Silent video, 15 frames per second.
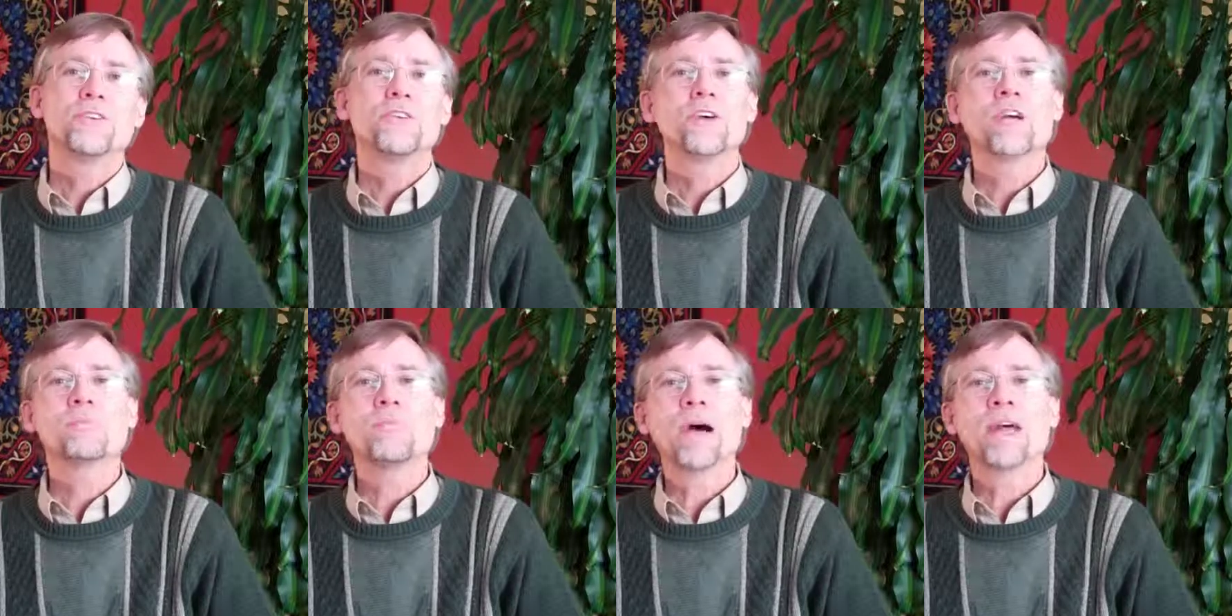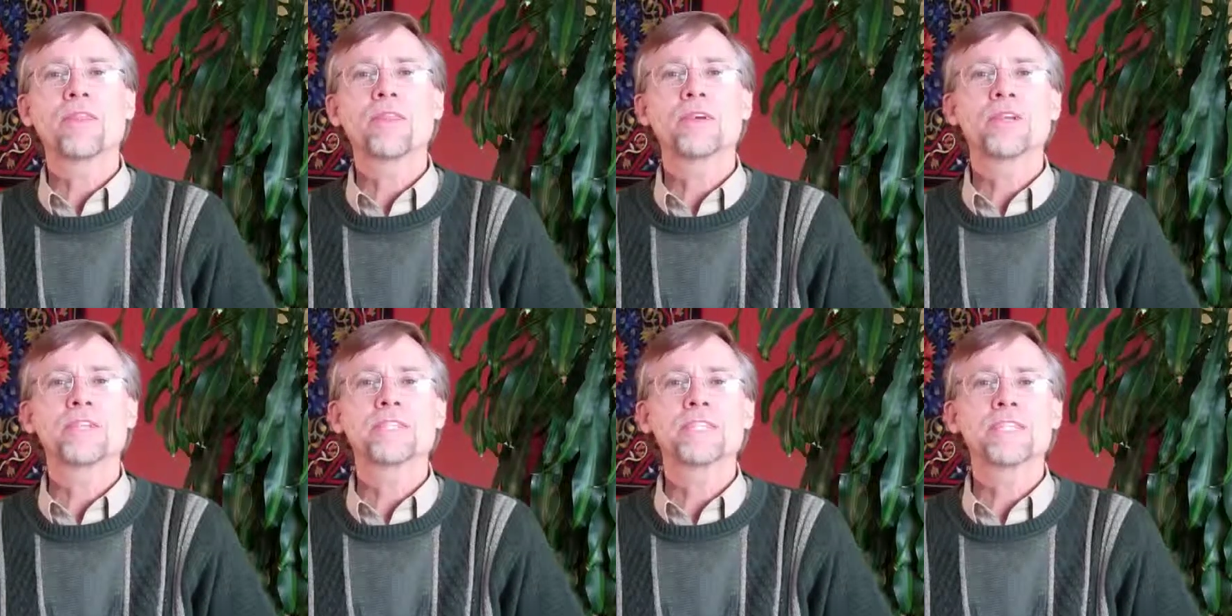During my
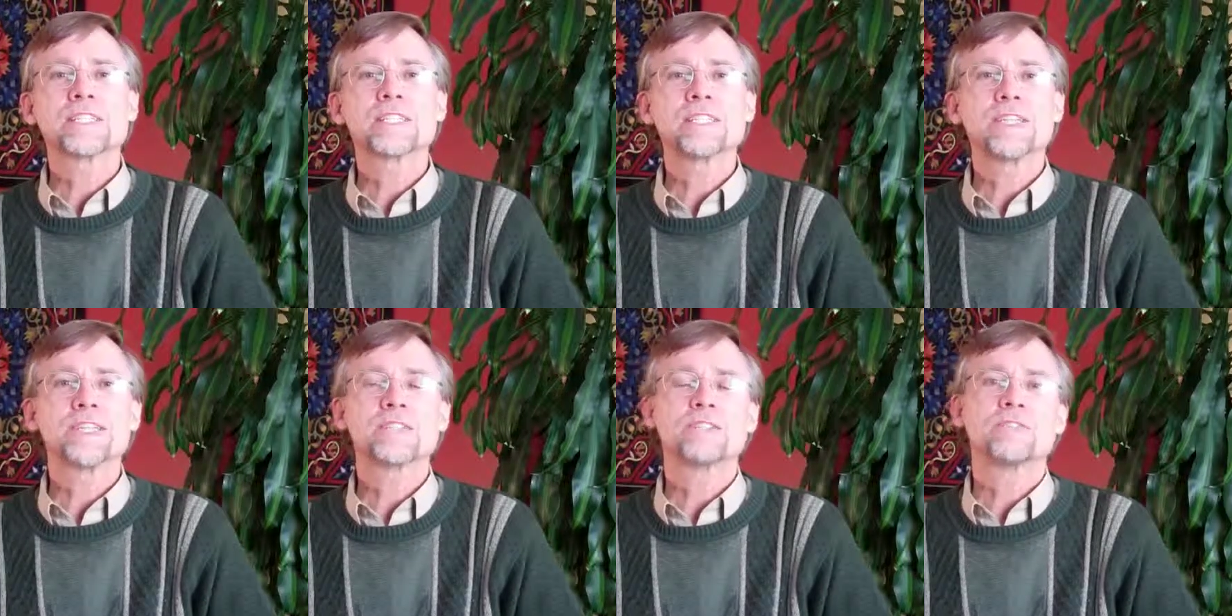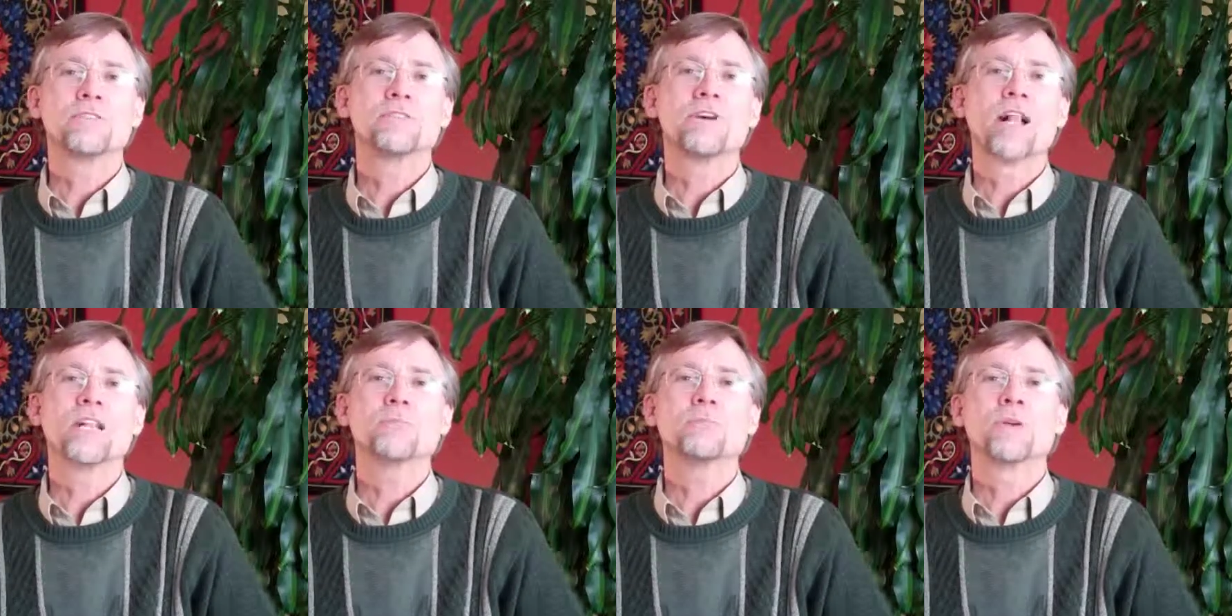36 years of
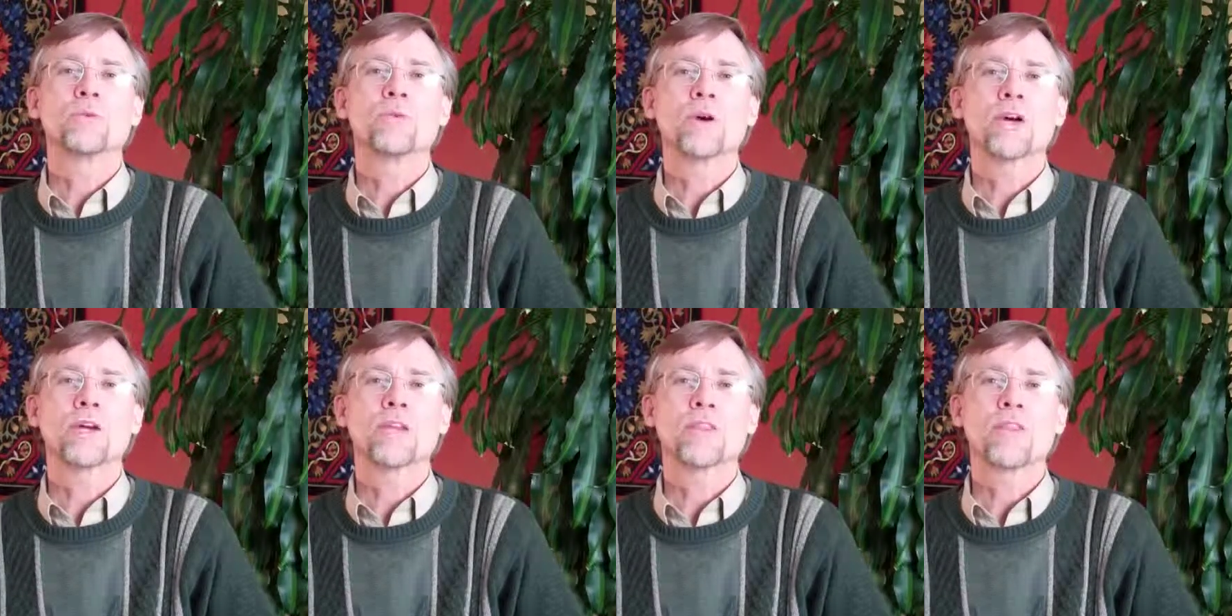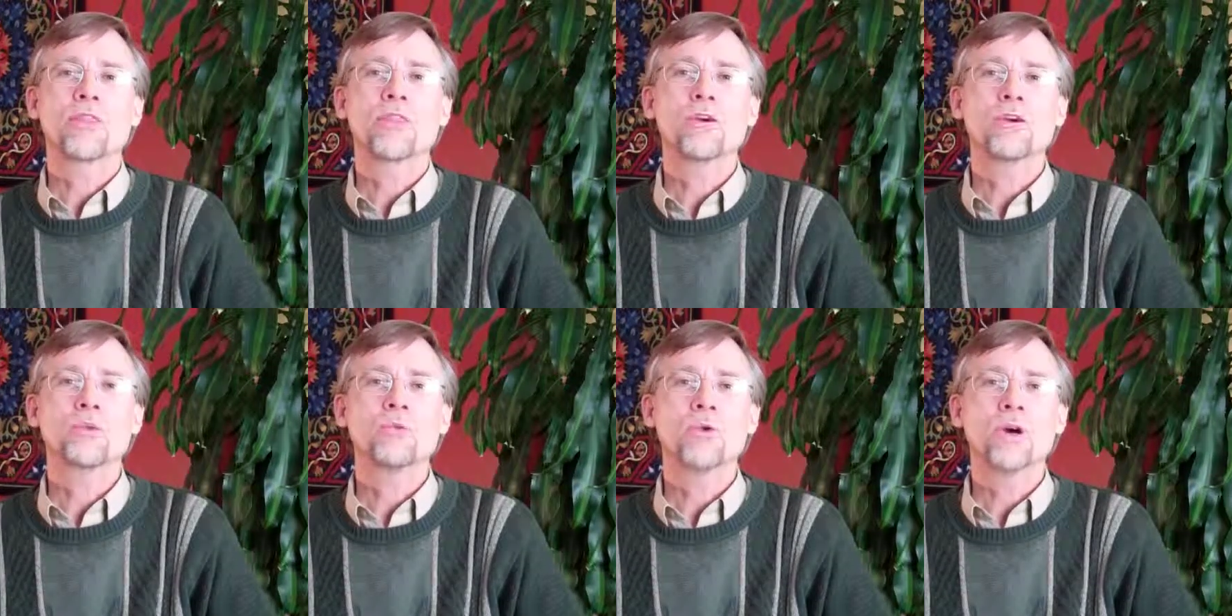development work in the
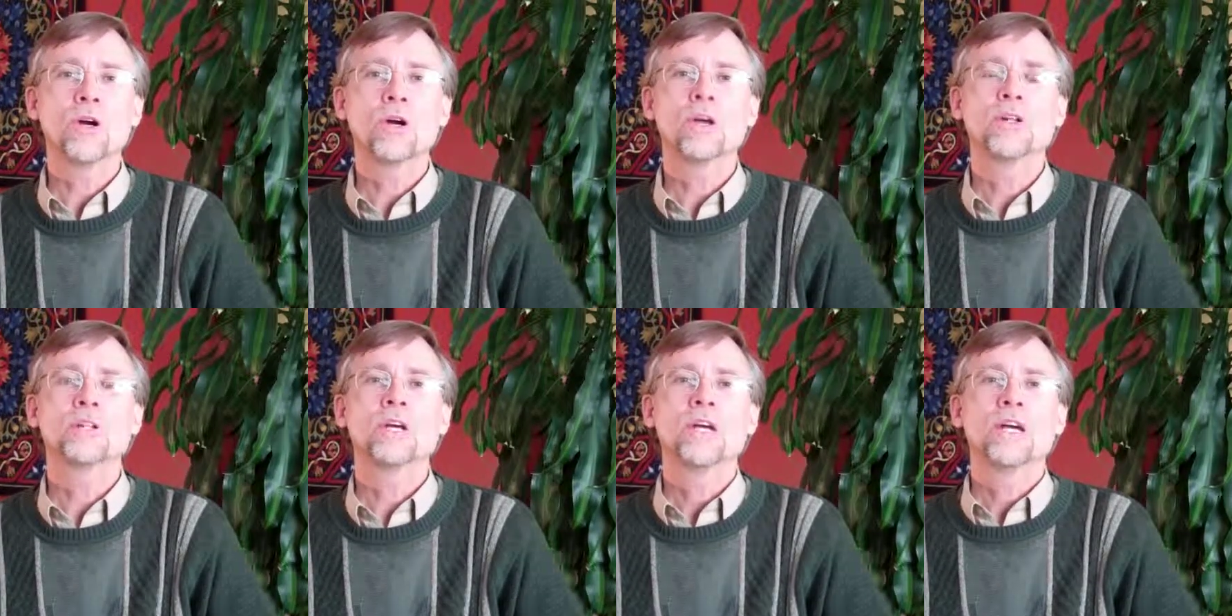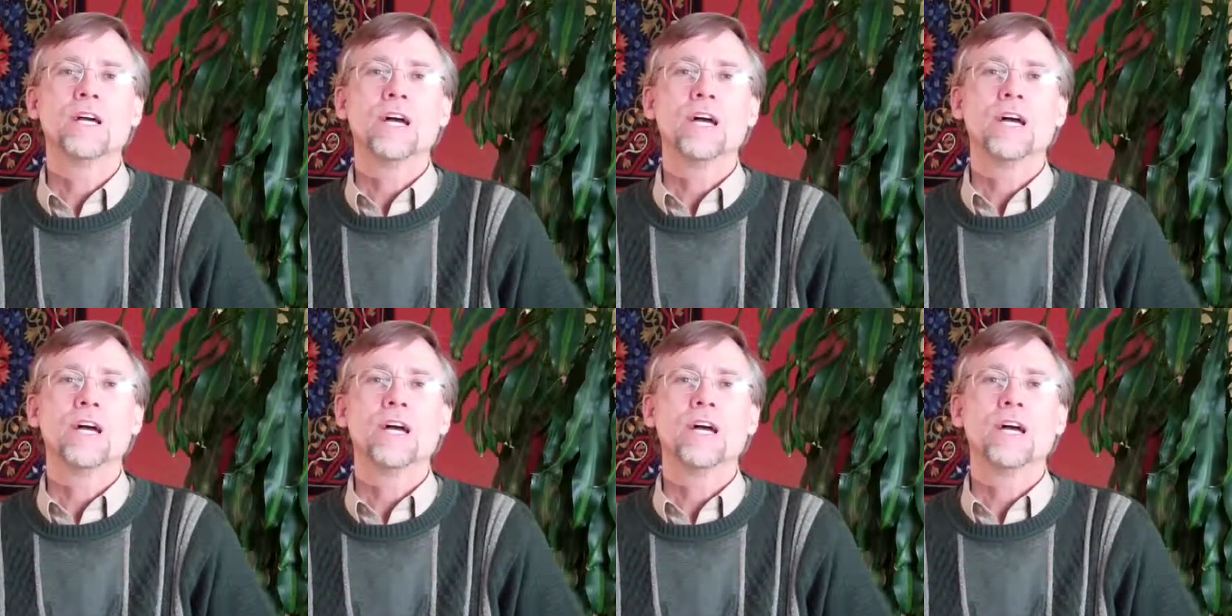Third World,